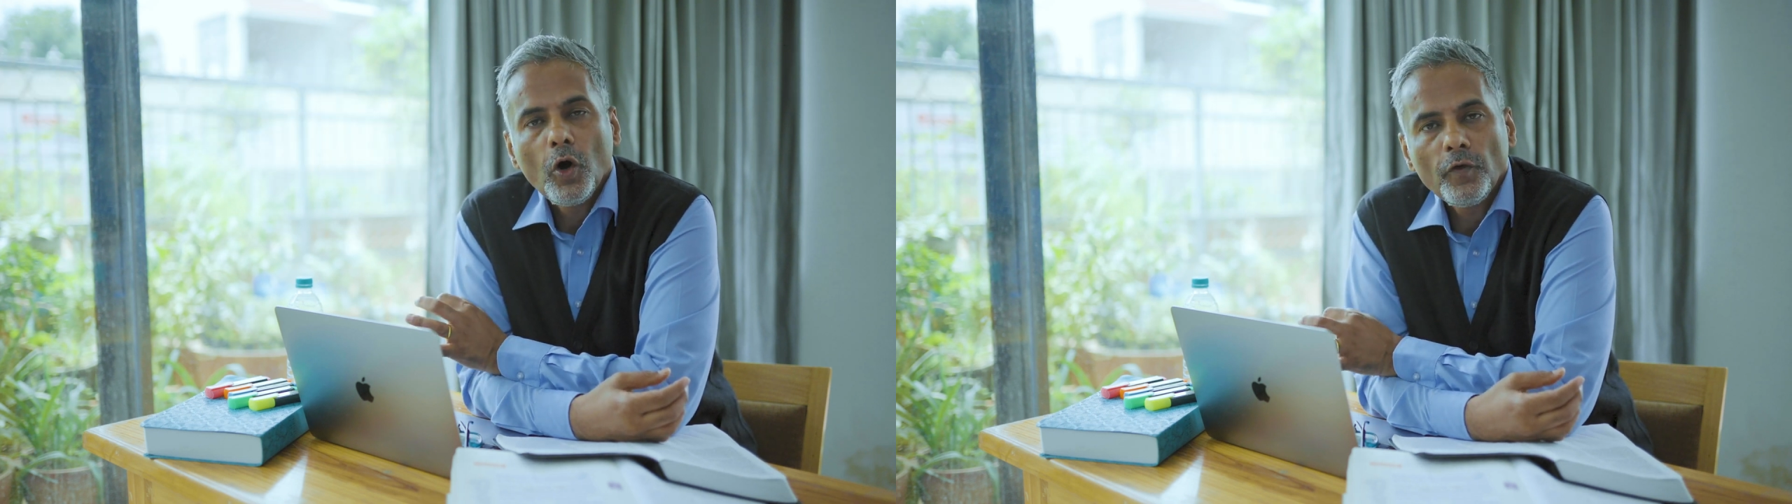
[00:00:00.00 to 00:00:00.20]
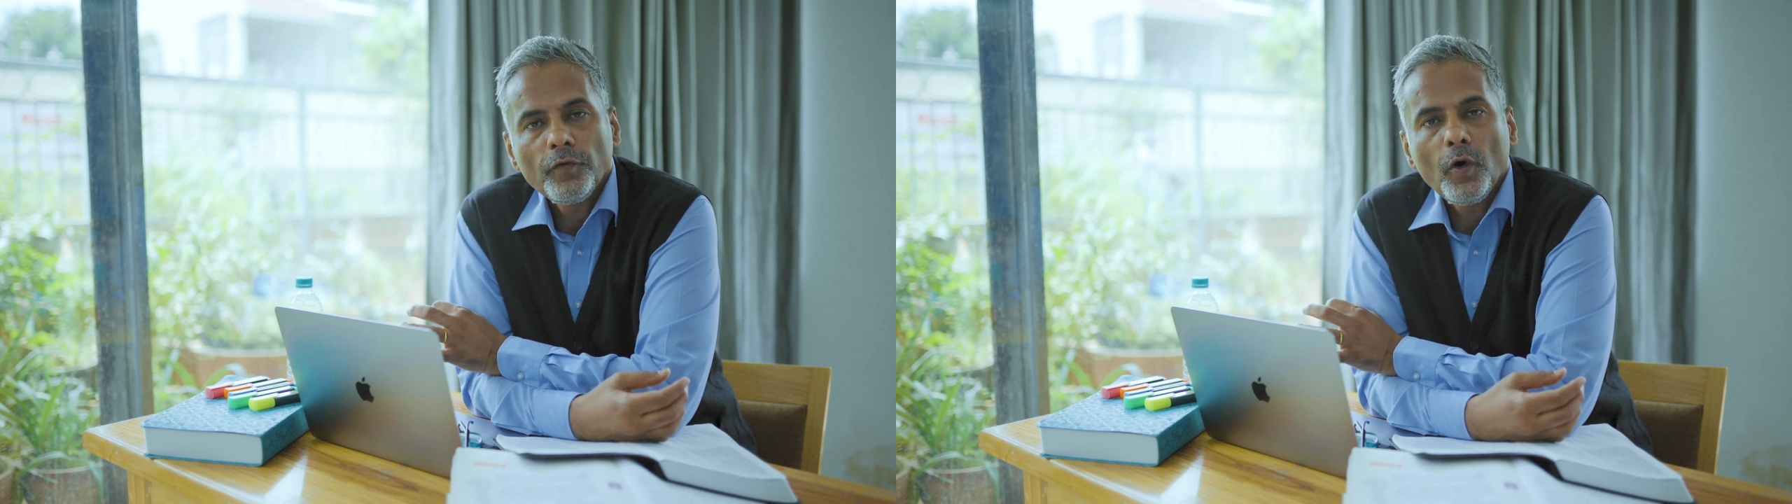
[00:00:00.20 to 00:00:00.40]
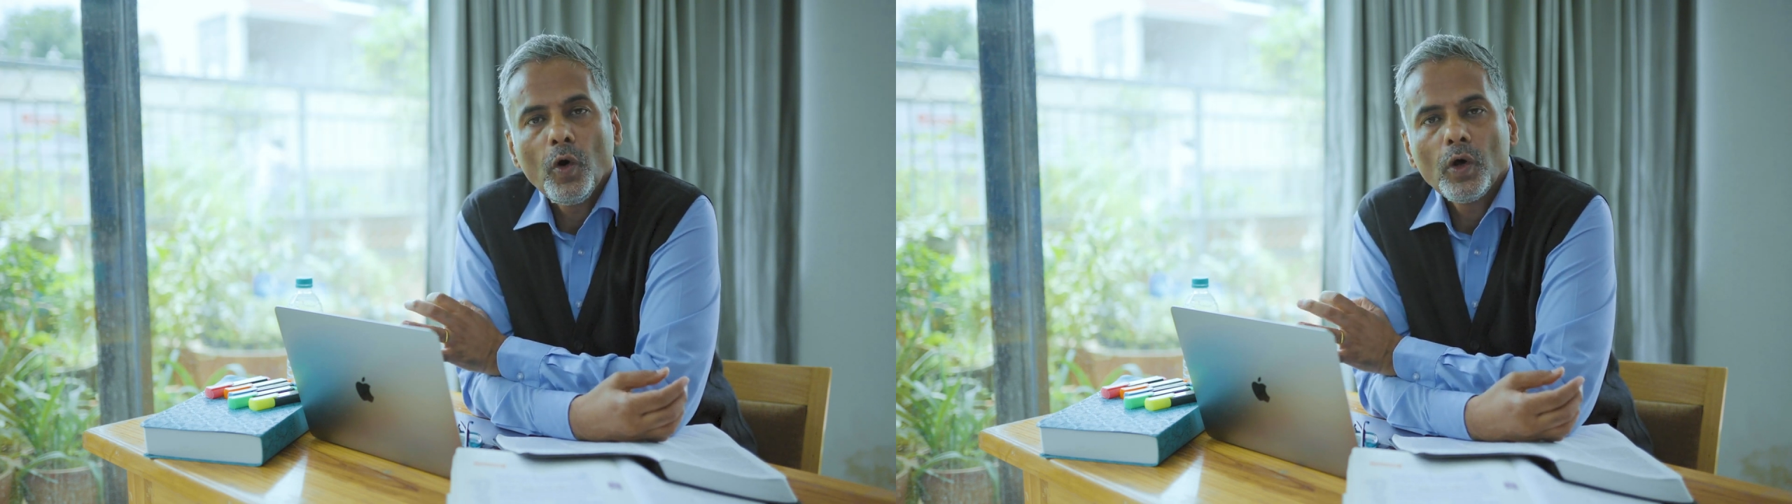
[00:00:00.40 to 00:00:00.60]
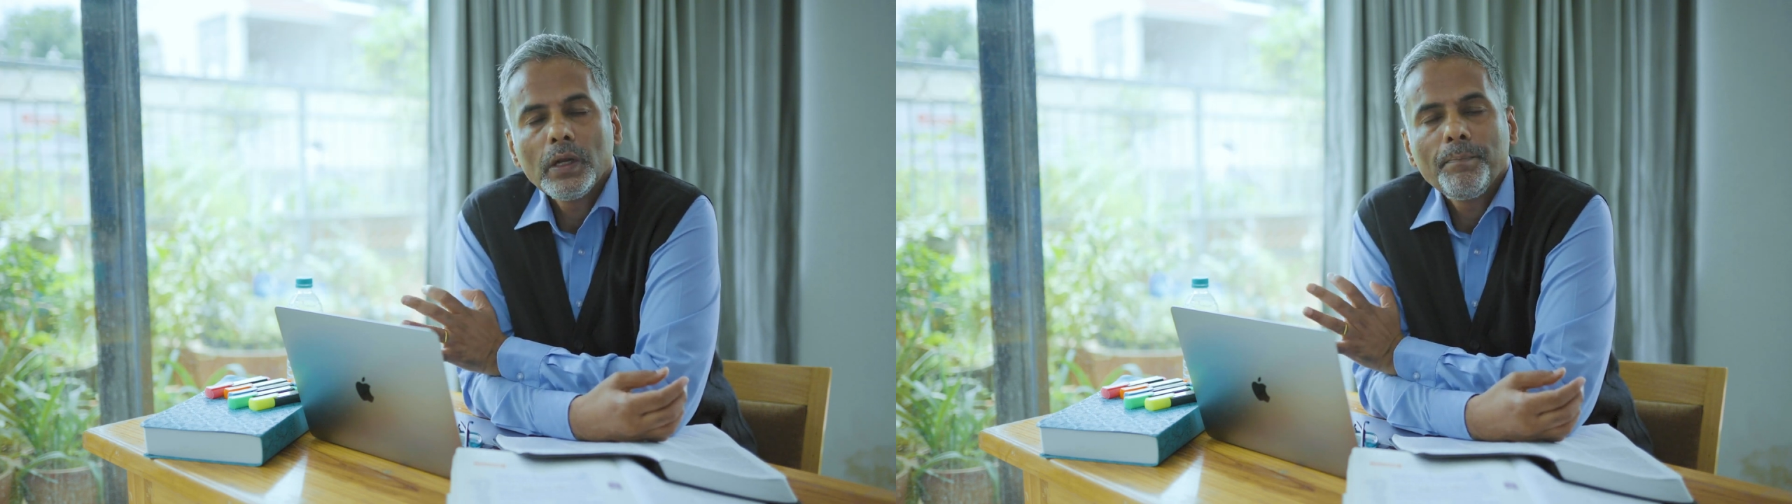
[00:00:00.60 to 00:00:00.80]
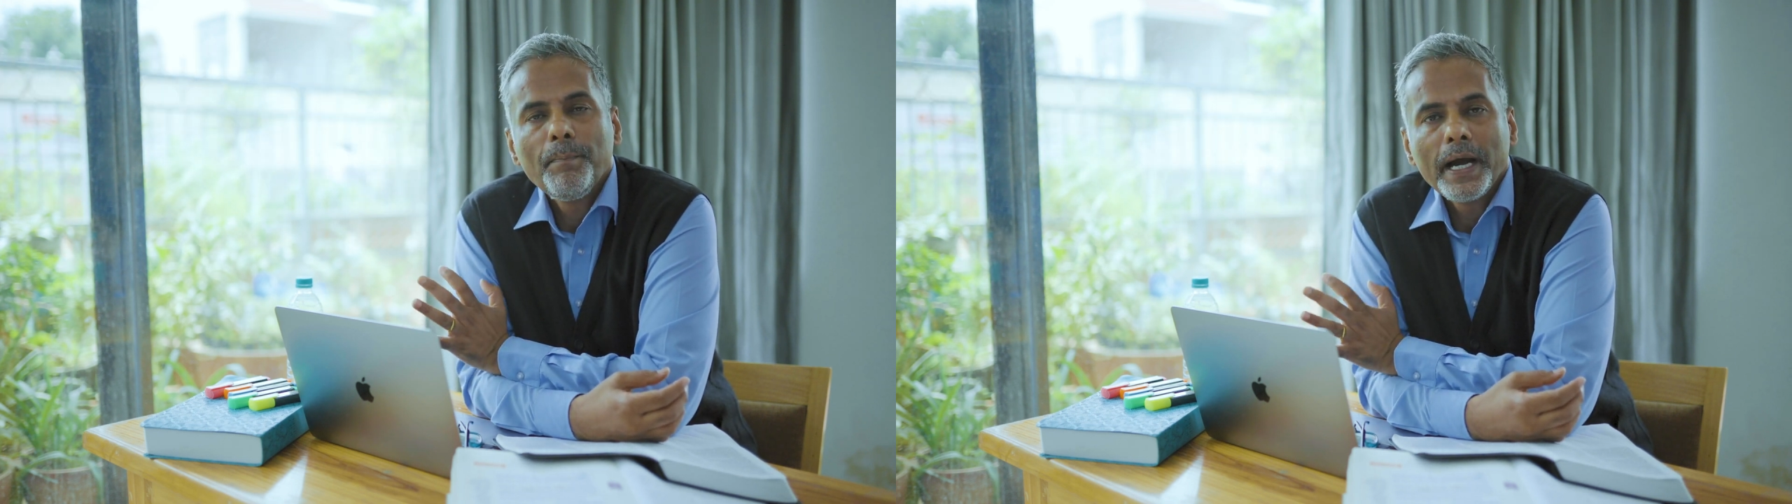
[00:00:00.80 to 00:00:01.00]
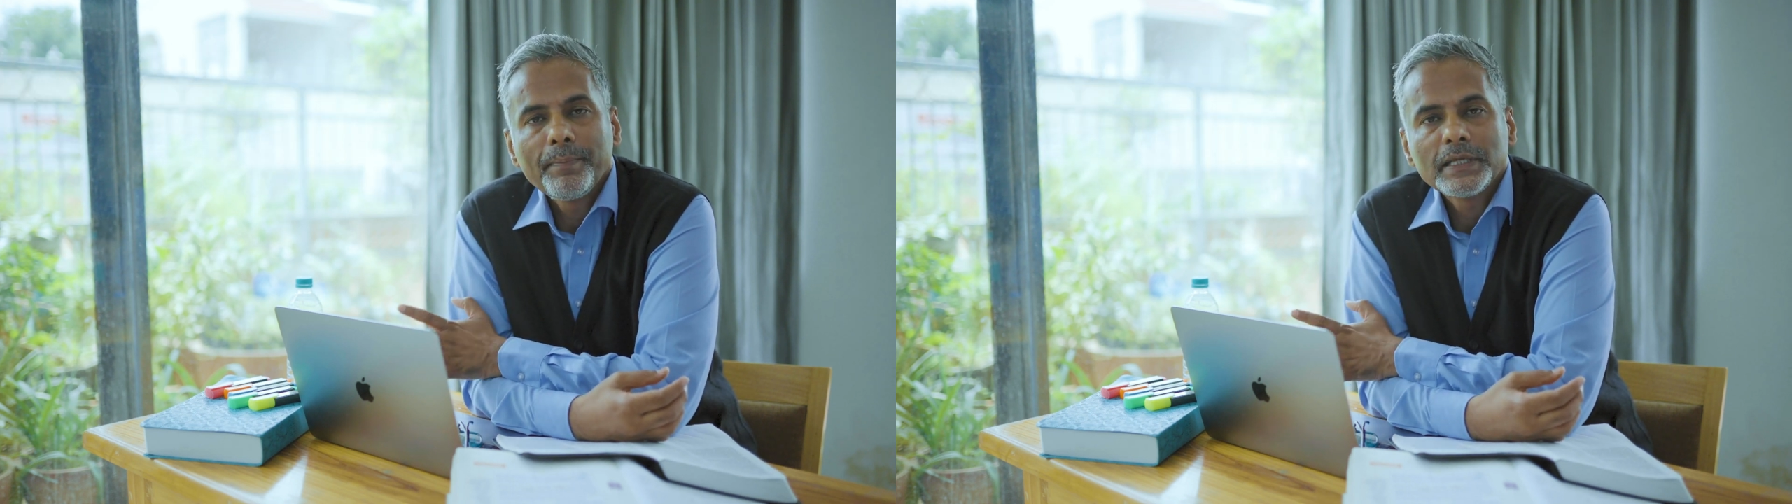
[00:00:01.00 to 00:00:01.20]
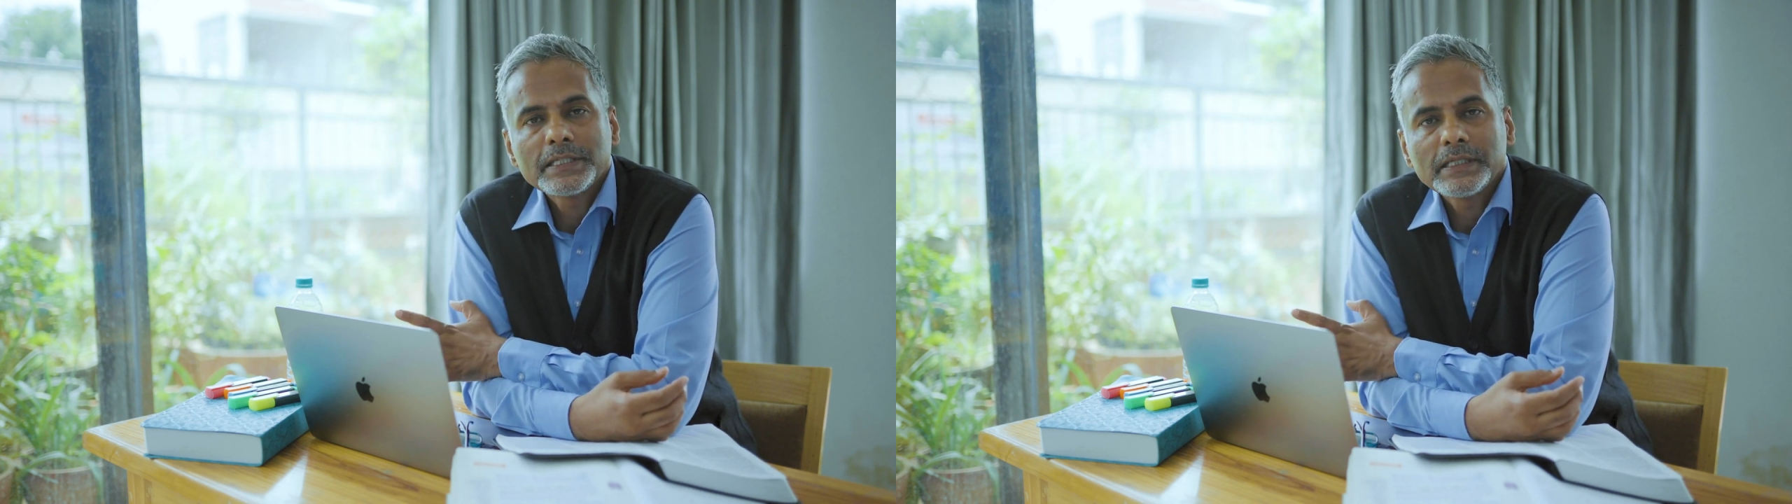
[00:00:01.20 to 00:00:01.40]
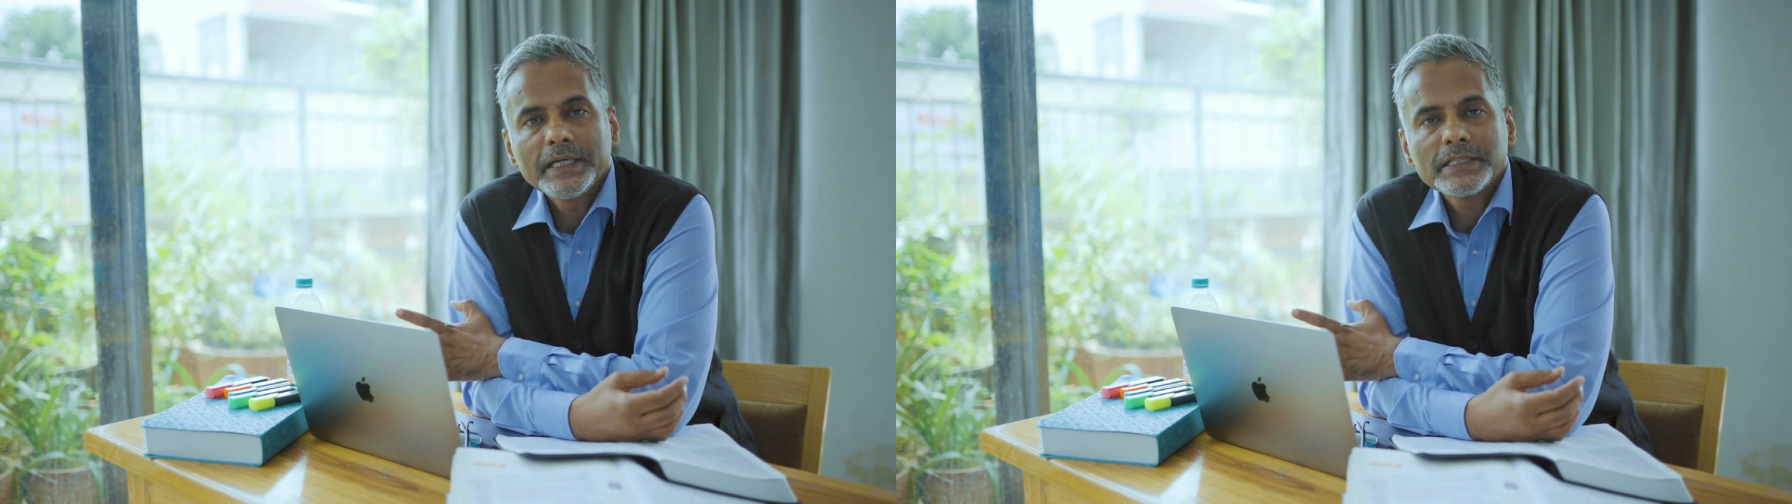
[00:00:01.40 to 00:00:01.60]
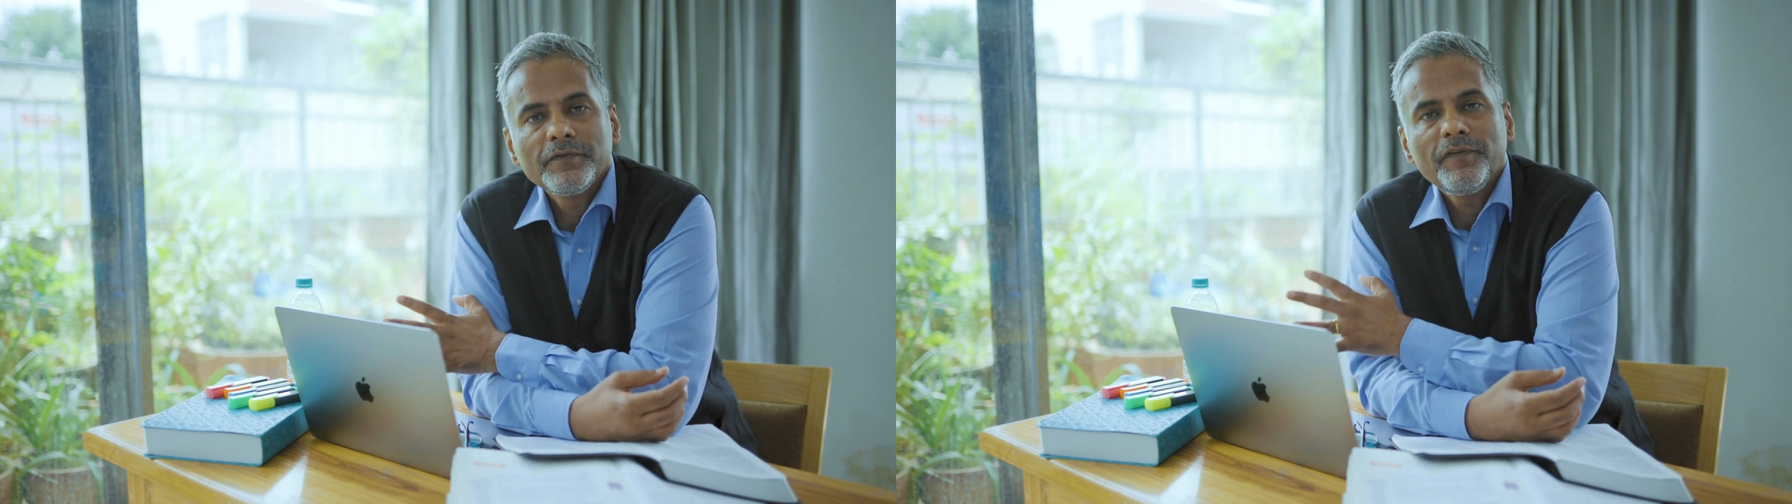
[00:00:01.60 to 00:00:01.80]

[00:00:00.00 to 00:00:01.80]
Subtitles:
of all Bible studies.